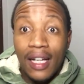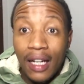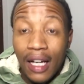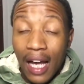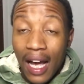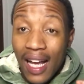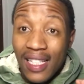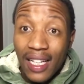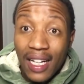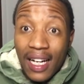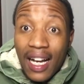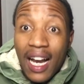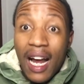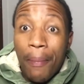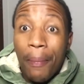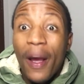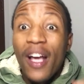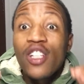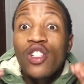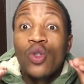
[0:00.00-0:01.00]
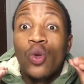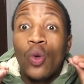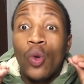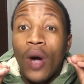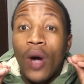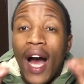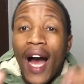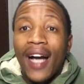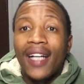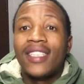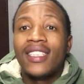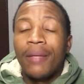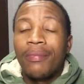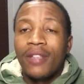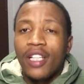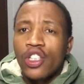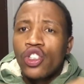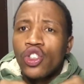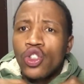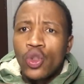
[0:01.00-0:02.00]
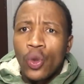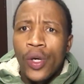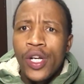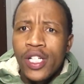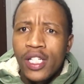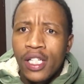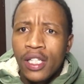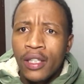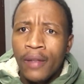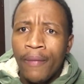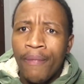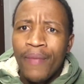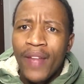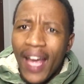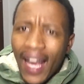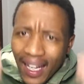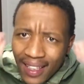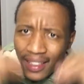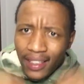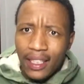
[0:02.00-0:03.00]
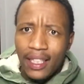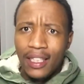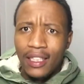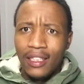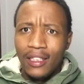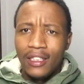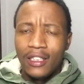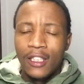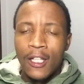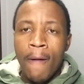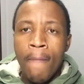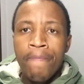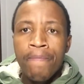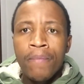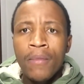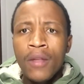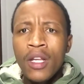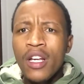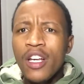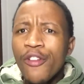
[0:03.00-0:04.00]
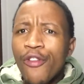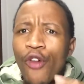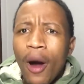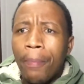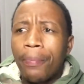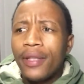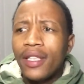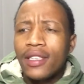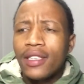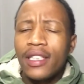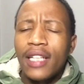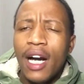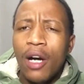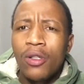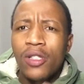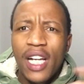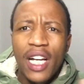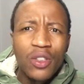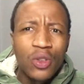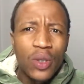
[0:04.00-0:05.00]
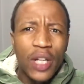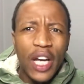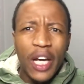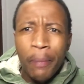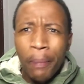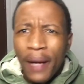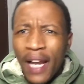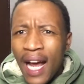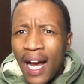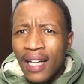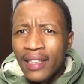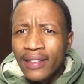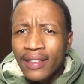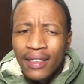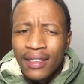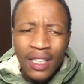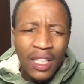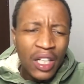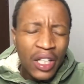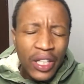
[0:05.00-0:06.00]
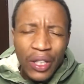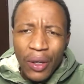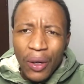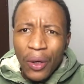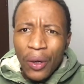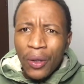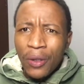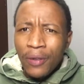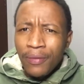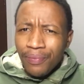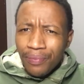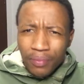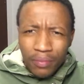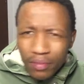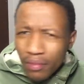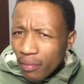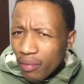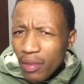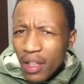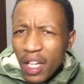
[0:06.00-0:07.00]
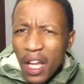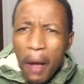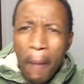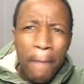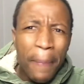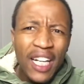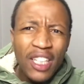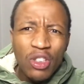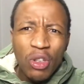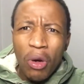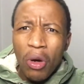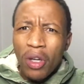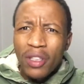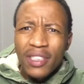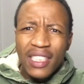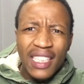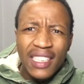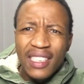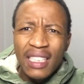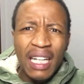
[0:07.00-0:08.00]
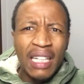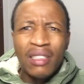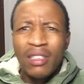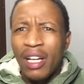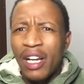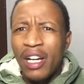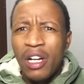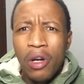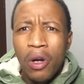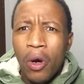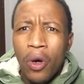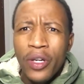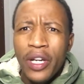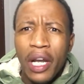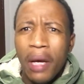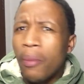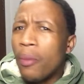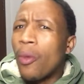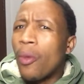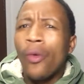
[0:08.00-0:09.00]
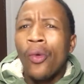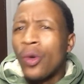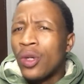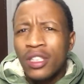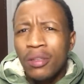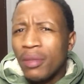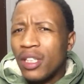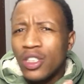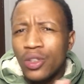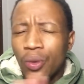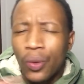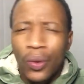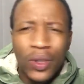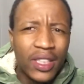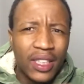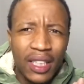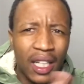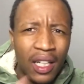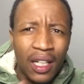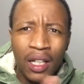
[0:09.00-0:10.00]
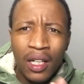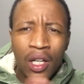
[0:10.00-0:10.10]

as a club has to accept the situation as it is. If we're busy now trying to get players, backdoors and loan them, it means we're still